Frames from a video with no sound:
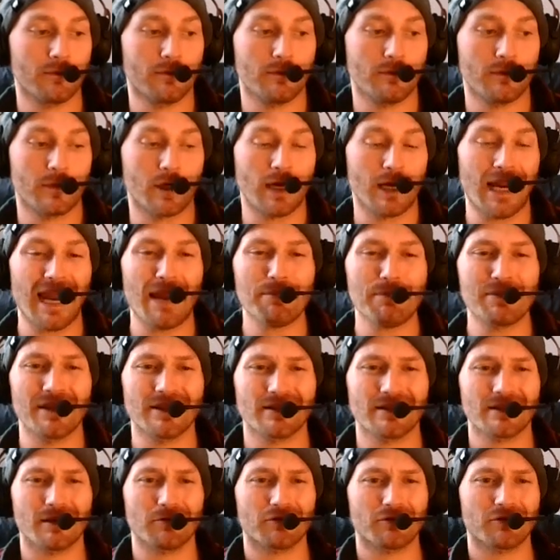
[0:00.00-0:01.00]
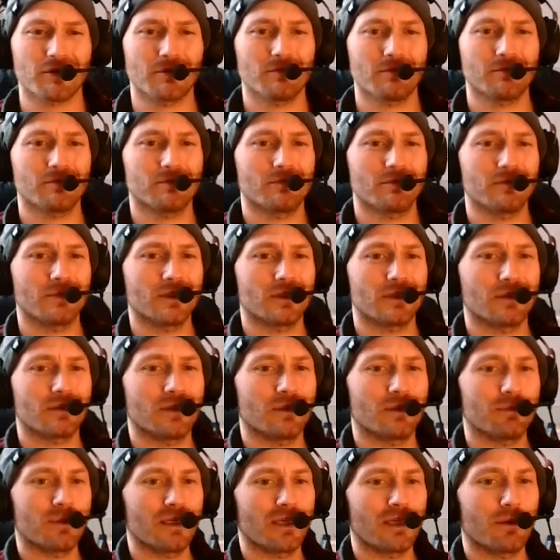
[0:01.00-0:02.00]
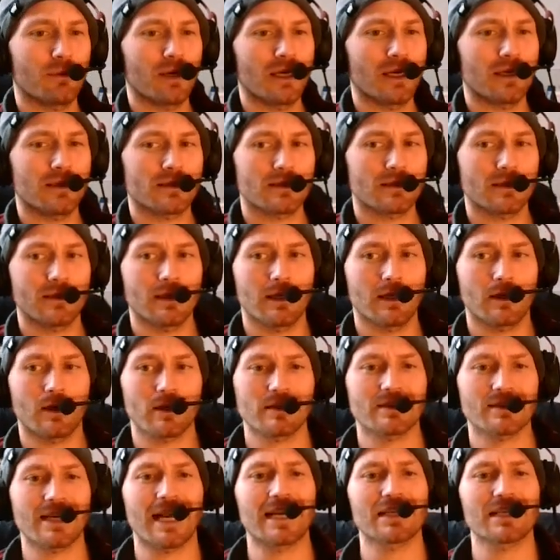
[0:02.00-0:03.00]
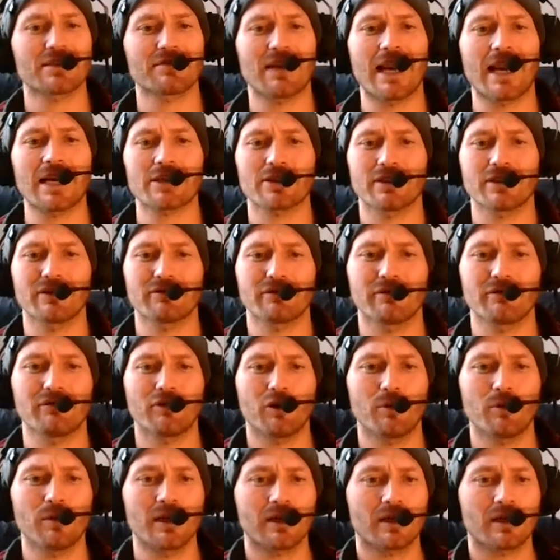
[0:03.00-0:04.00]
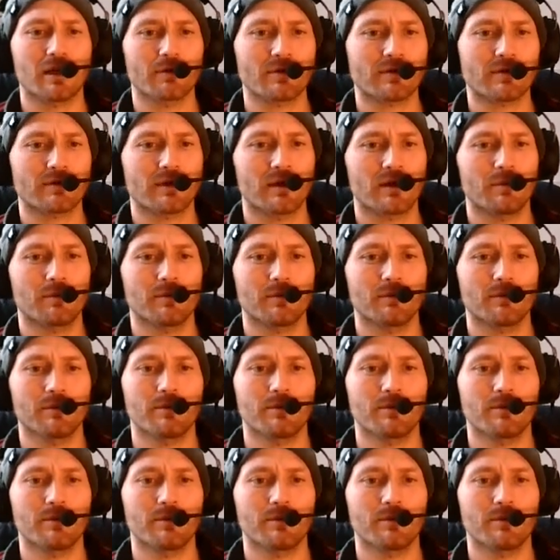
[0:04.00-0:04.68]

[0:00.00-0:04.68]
our happiness comes from, in many ways, and our satisfaction and fulfillment comes from,